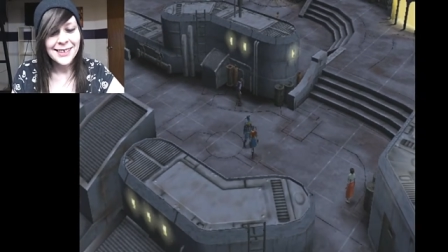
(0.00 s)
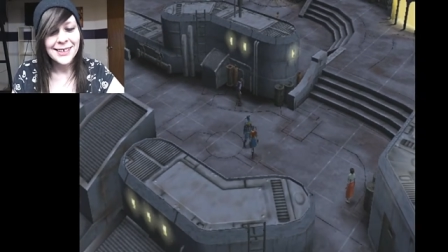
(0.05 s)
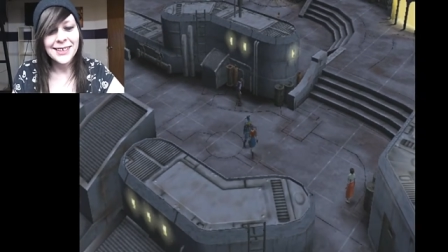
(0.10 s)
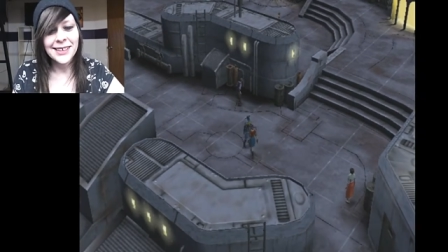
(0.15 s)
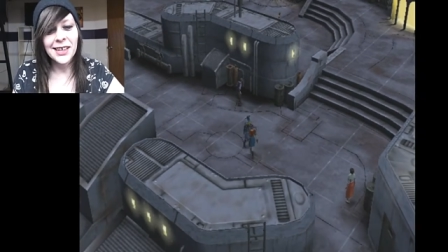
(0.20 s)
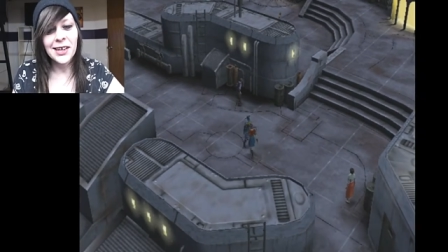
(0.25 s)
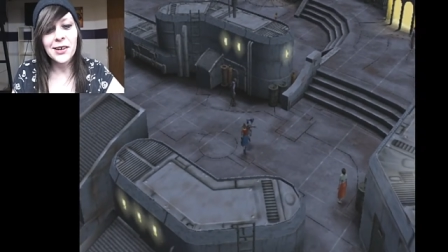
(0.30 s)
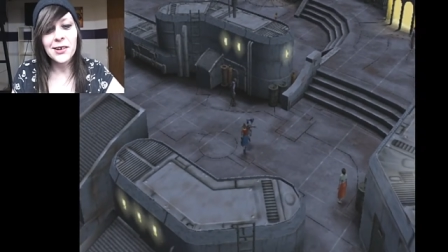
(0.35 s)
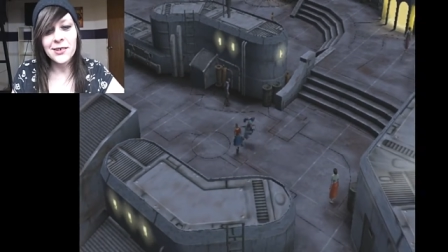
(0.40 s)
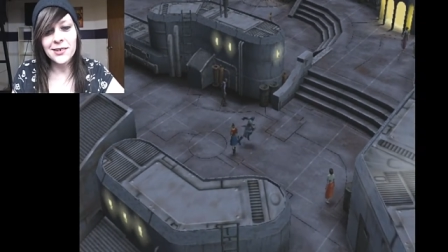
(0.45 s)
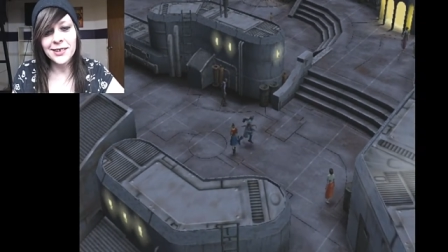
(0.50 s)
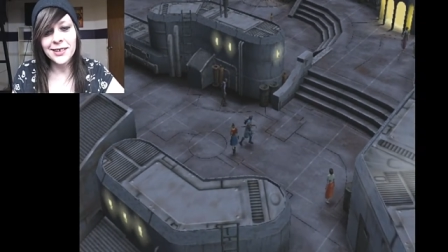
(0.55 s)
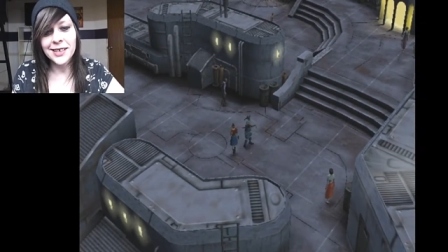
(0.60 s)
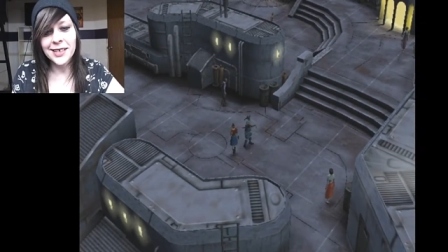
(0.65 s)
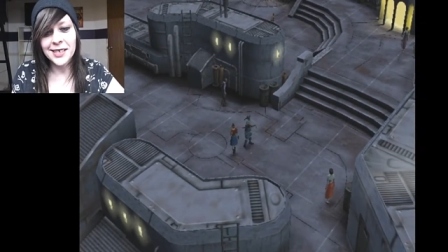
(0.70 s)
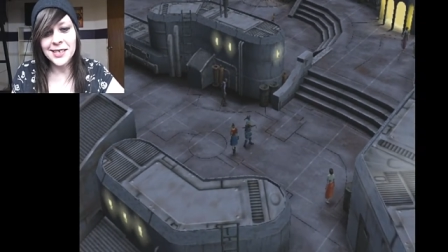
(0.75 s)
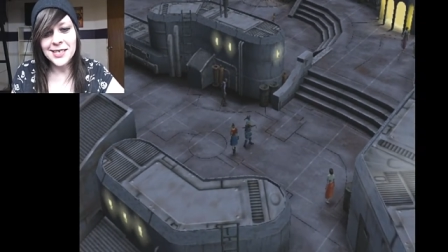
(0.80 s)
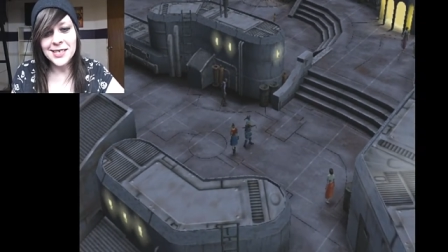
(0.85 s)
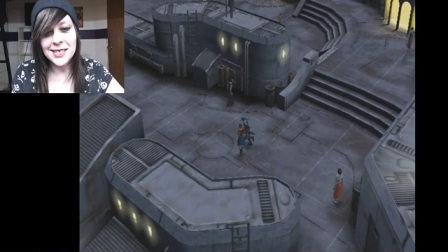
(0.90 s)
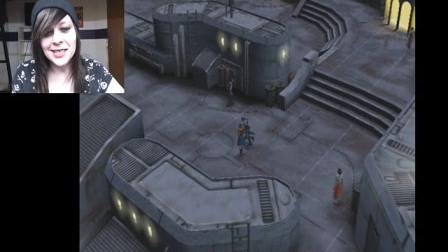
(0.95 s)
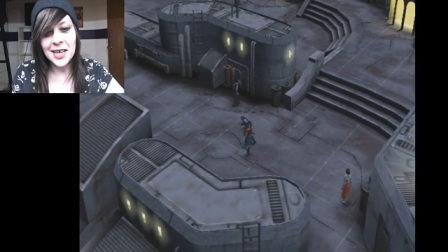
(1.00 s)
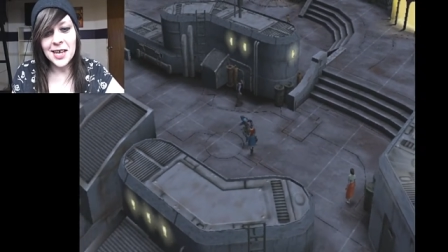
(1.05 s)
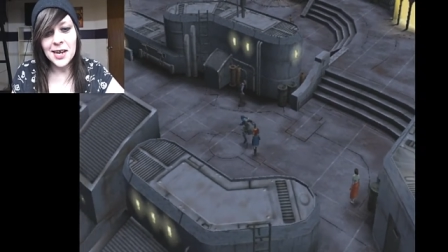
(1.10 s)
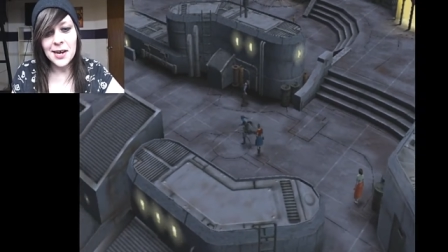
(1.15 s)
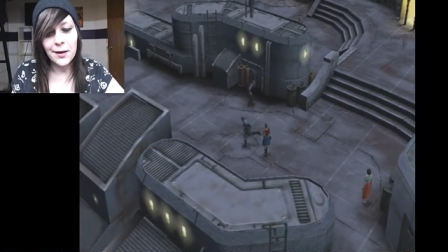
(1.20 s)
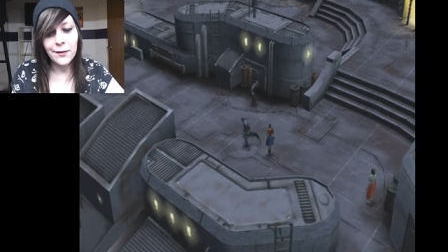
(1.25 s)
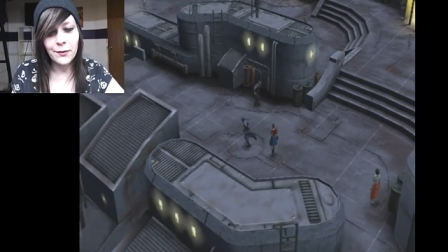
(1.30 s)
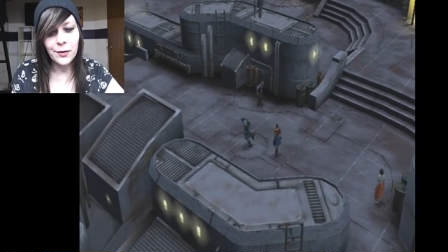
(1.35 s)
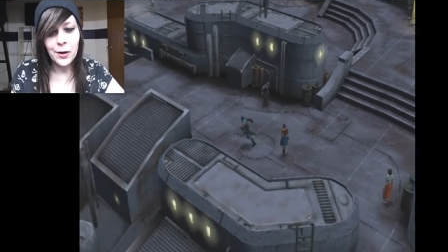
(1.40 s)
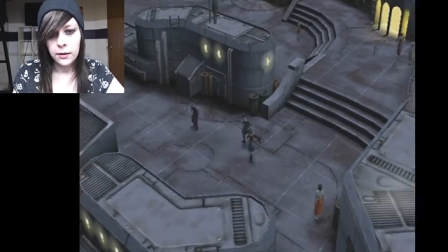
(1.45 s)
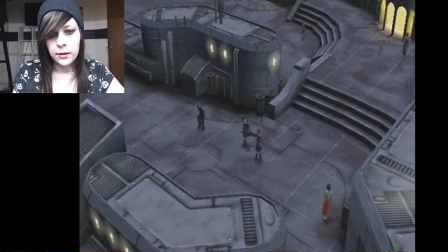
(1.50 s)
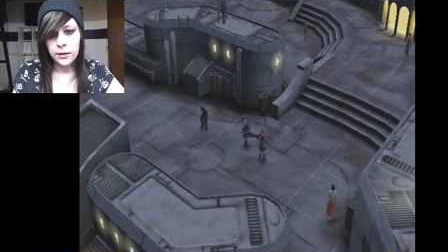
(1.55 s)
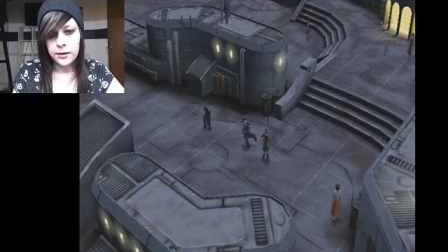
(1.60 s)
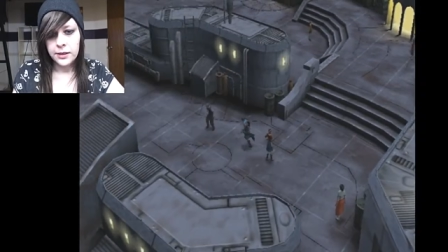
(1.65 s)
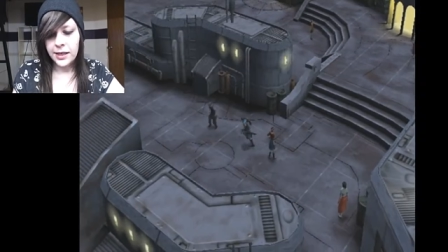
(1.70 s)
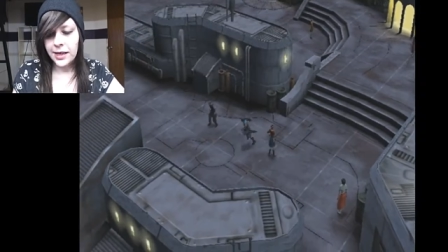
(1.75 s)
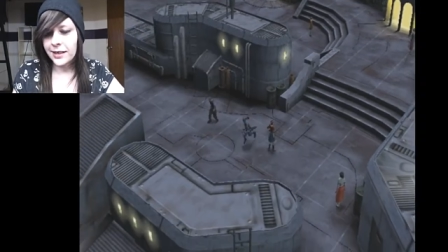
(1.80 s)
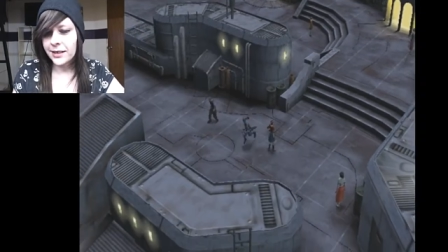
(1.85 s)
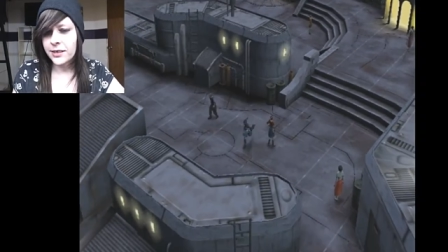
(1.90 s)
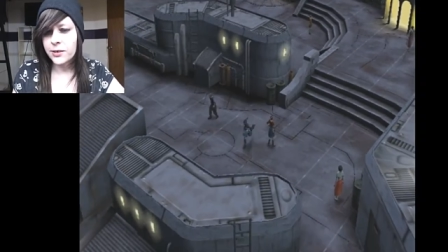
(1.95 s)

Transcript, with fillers: Literally a slave. Yeah,